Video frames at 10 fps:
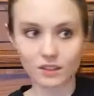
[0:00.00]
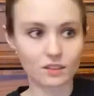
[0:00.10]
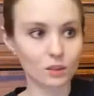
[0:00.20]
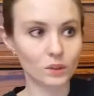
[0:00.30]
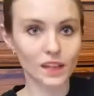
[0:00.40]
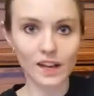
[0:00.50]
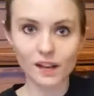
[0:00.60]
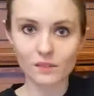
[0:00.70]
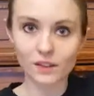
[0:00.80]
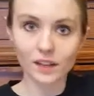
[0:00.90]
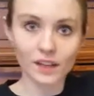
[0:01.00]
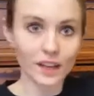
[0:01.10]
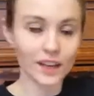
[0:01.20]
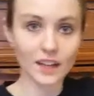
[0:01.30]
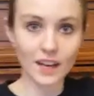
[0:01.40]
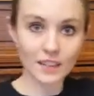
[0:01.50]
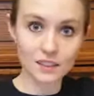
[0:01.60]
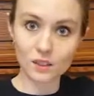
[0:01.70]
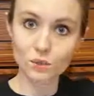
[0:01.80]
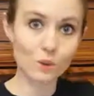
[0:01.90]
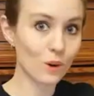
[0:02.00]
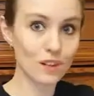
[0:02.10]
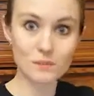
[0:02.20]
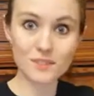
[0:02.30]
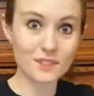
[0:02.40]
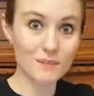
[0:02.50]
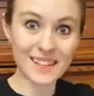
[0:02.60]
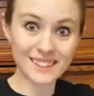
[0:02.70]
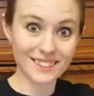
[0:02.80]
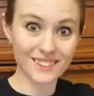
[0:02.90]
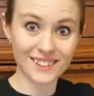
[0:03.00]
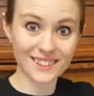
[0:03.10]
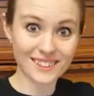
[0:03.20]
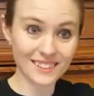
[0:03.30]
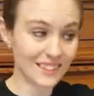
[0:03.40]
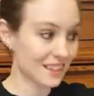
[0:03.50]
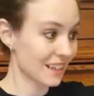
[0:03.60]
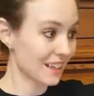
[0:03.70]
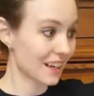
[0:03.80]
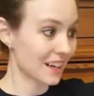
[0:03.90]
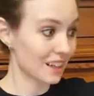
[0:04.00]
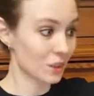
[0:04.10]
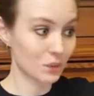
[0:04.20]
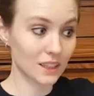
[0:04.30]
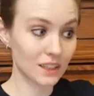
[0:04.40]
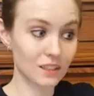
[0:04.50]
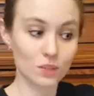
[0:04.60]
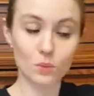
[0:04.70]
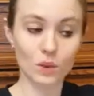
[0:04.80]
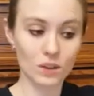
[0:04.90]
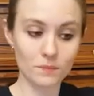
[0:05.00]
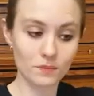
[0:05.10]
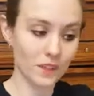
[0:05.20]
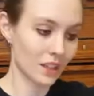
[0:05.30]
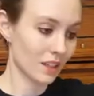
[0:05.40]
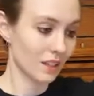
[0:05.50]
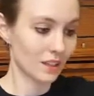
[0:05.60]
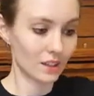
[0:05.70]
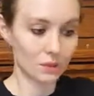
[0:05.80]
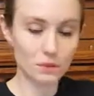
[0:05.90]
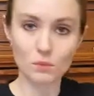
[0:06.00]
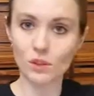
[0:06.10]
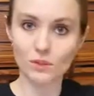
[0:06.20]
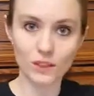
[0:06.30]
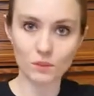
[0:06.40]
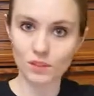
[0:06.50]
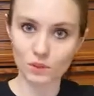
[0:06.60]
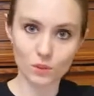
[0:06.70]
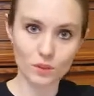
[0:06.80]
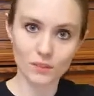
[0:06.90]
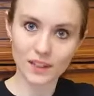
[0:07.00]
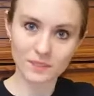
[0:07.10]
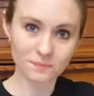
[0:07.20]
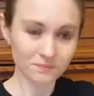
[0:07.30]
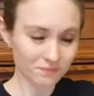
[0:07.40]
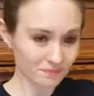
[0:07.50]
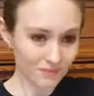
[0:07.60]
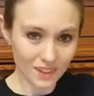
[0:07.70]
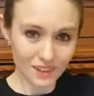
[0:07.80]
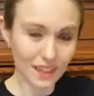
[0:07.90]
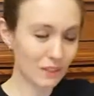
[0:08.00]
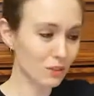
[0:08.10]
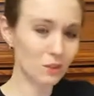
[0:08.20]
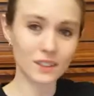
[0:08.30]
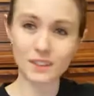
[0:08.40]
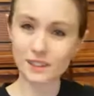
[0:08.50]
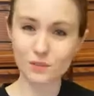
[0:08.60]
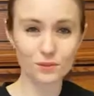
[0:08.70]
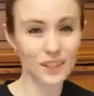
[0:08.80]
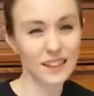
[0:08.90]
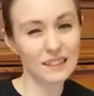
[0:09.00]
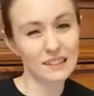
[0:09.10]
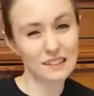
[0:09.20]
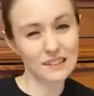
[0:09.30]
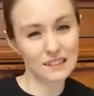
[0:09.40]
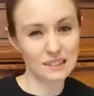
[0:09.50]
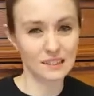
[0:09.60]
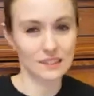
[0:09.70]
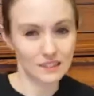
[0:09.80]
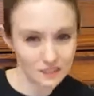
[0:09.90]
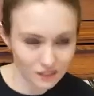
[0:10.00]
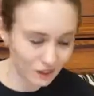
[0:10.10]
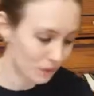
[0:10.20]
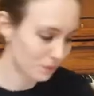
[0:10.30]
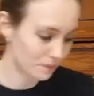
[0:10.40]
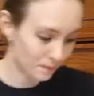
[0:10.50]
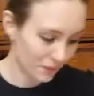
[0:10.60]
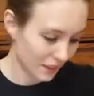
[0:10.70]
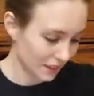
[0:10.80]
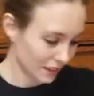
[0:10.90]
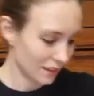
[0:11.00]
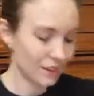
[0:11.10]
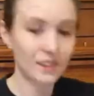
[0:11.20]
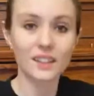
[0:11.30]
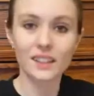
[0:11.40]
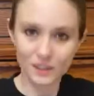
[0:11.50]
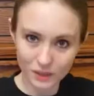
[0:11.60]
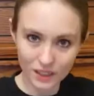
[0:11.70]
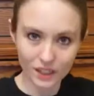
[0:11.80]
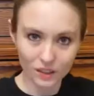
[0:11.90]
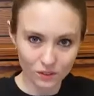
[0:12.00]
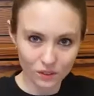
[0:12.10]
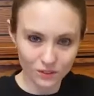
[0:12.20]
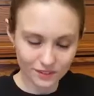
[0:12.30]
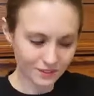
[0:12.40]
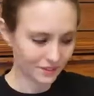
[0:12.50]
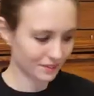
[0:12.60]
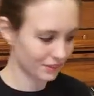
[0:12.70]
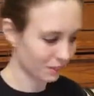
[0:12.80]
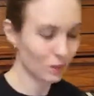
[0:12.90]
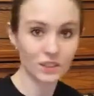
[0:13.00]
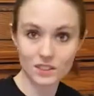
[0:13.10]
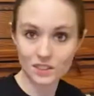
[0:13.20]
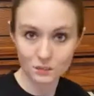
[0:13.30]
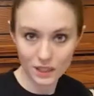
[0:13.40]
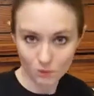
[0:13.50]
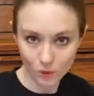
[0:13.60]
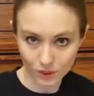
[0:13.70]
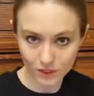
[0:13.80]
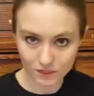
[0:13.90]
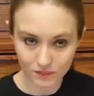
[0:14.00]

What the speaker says: until we have a nice swarm of Dementors, because we need a swarm. It would be more fun with a swarm, right? Everyone needs friends. So here we go. We're just going to make more.